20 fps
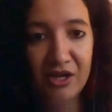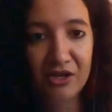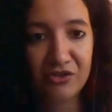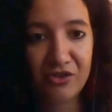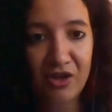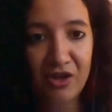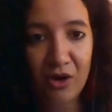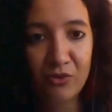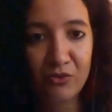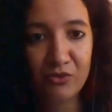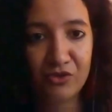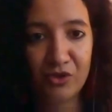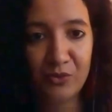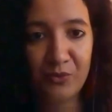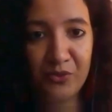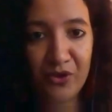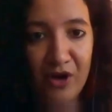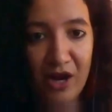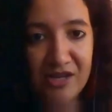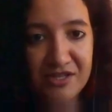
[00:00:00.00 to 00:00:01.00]
though the
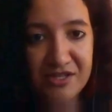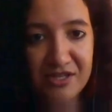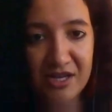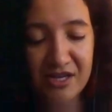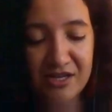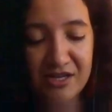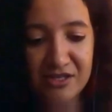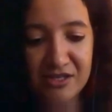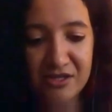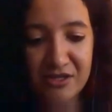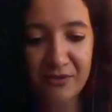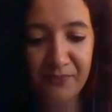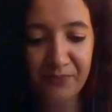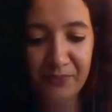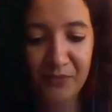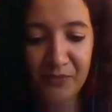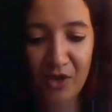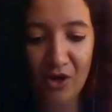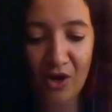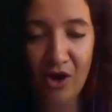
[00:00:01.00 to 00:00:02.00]
process
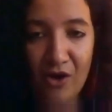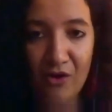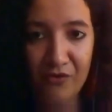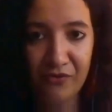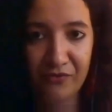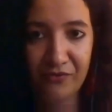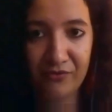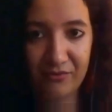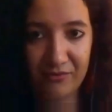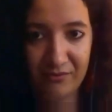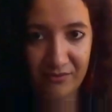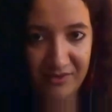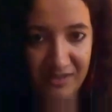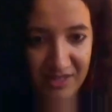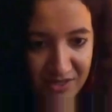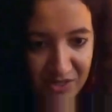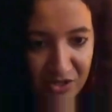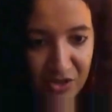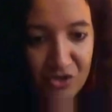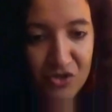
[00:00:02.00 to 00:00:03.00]
of
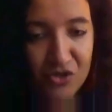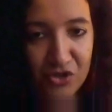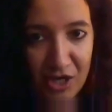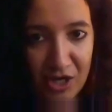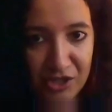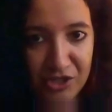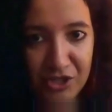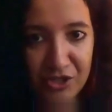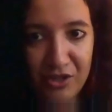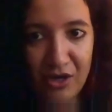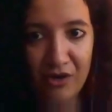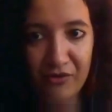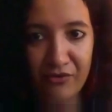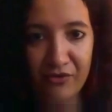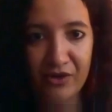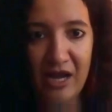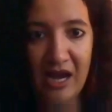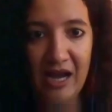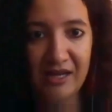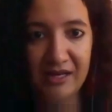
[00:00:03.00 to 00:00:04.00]
this construction of
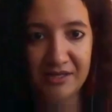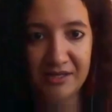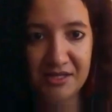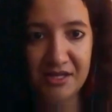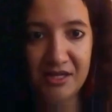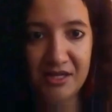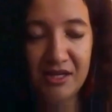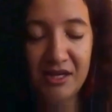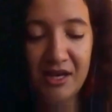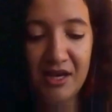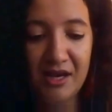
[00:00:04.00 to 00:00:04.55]
reality